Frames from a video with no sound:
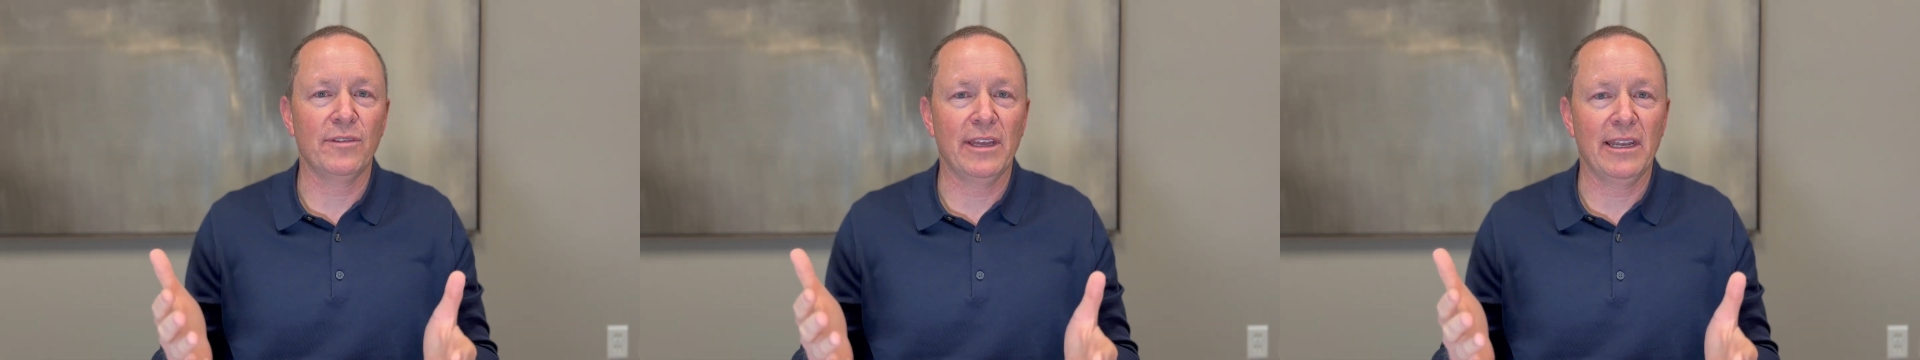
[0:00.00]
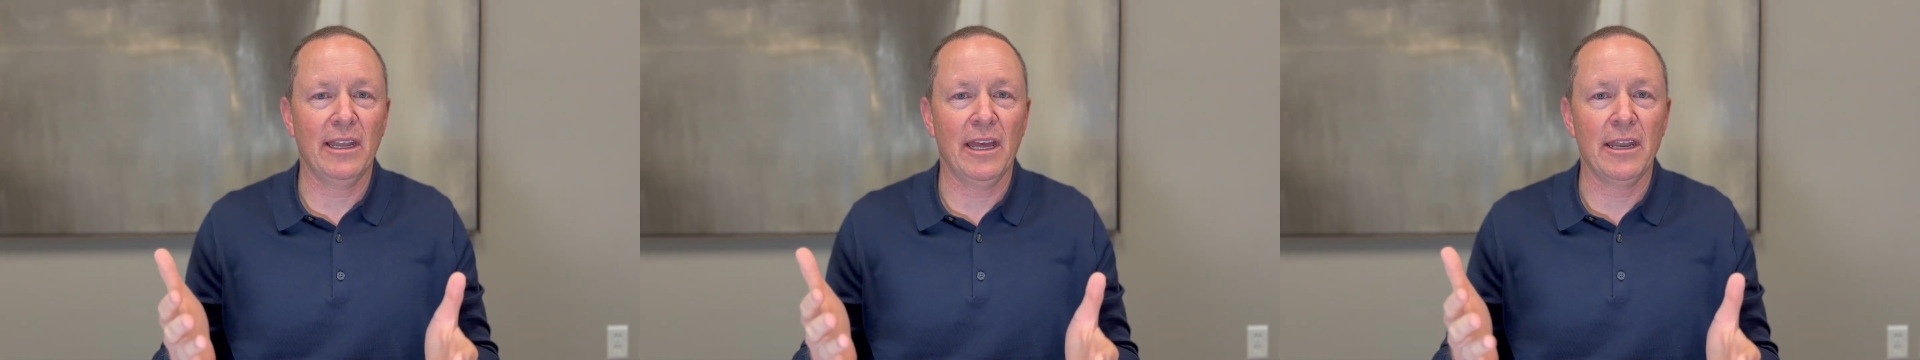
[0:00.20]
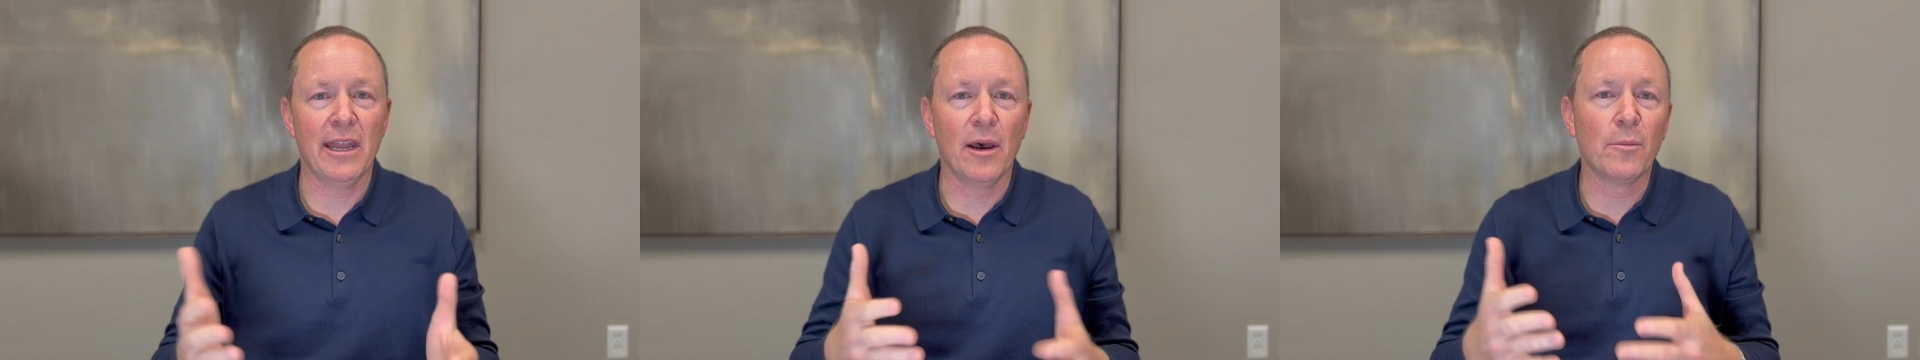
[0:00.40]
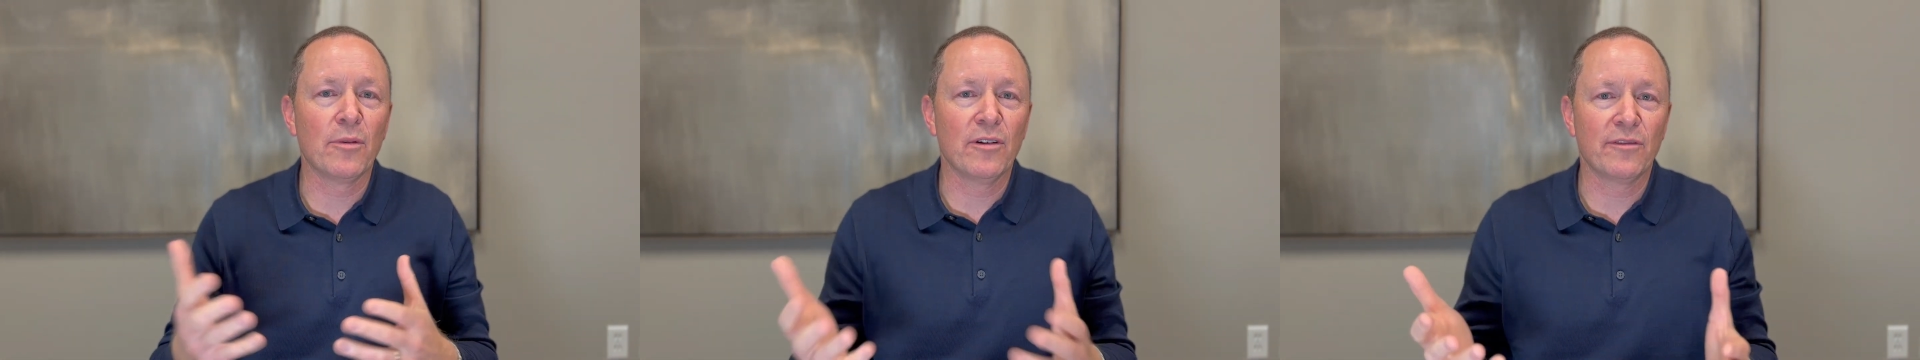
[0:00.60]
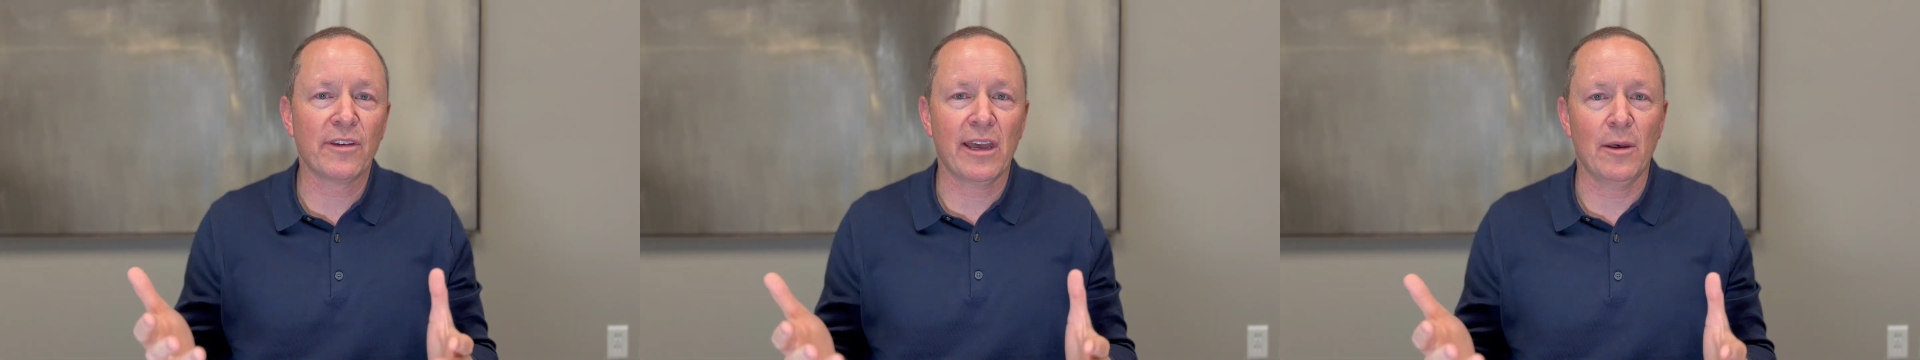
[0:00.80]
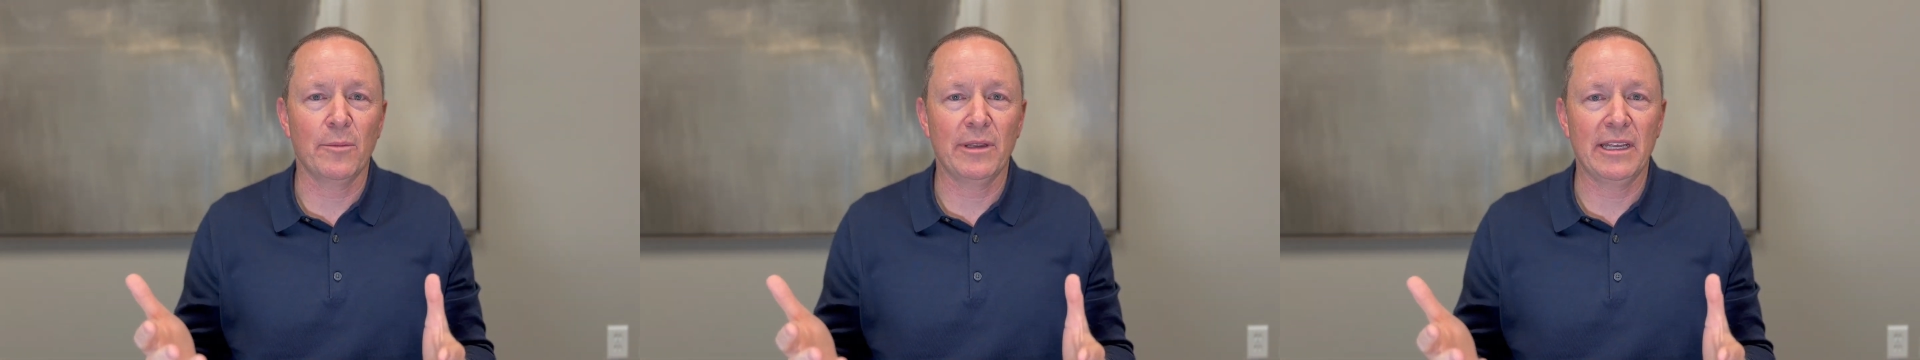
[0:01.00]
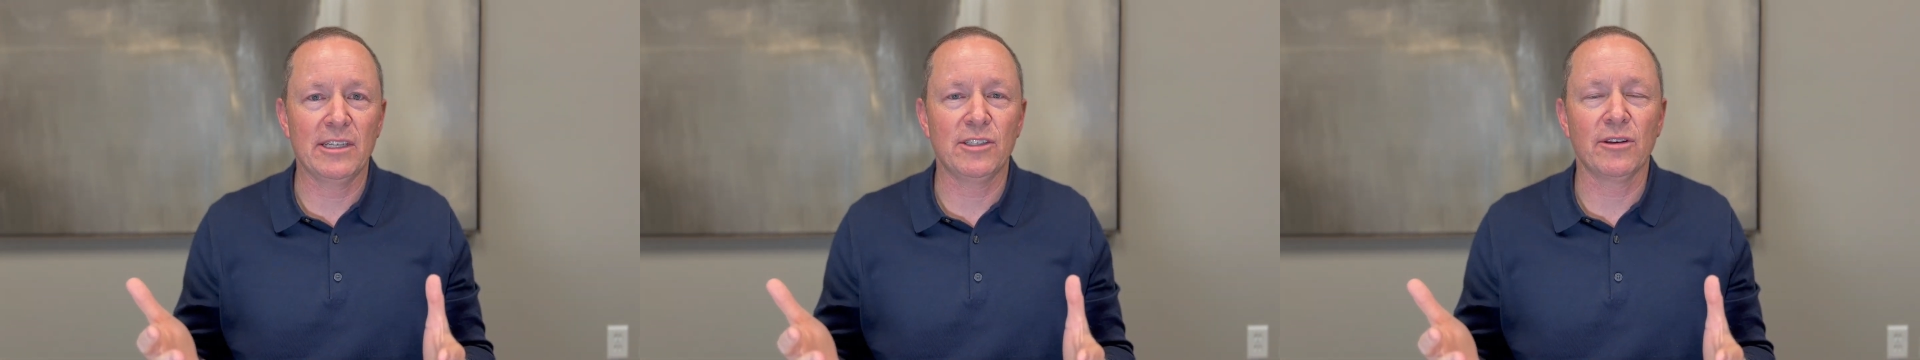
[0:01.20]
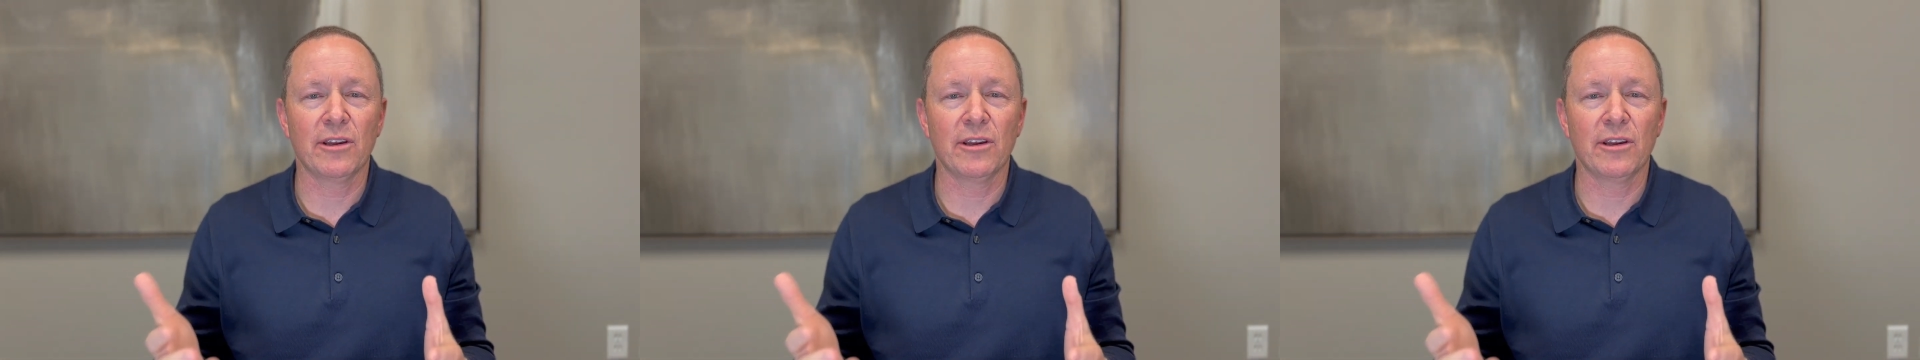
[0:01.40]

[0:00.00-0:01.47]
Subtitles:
in a number of companies,